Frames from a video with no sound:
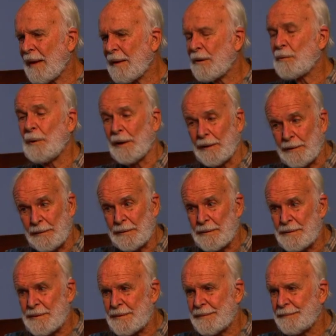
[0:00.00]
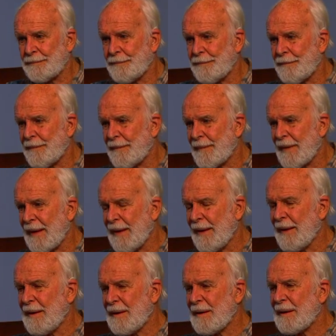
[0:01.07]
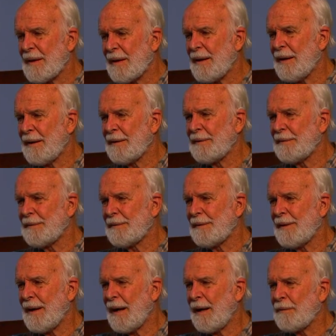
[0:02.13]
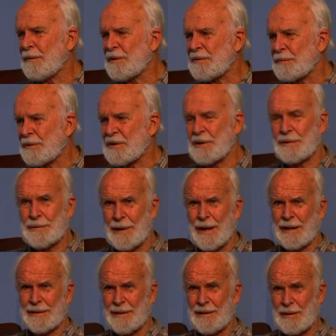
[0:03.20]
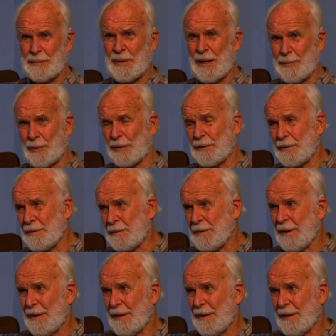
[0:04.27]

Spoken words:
Quakers. I always was attracted to people who